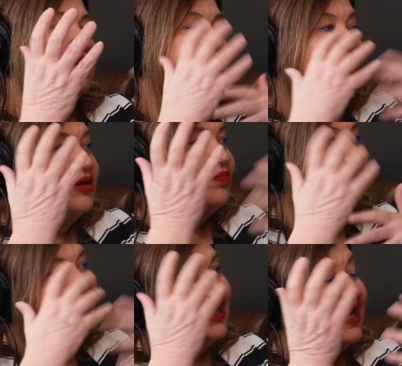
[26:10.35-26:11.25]
the
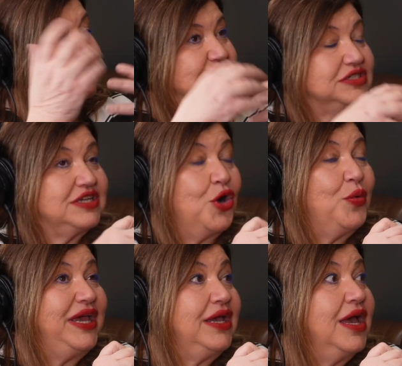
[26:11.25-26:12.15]
brain connections
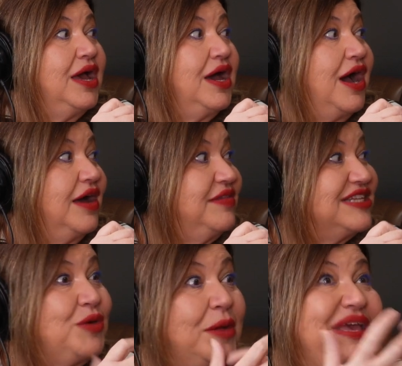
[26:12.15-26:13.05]
going.
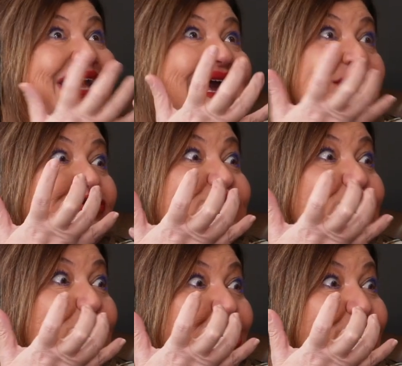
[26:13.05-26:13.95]
That's why piano's
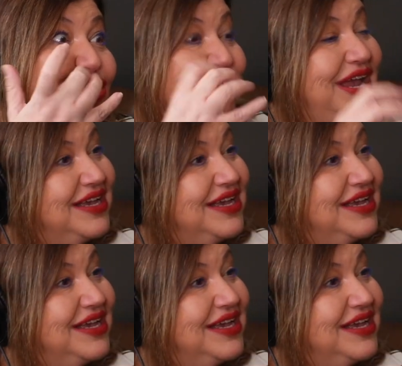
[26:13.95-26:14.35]
so good, right?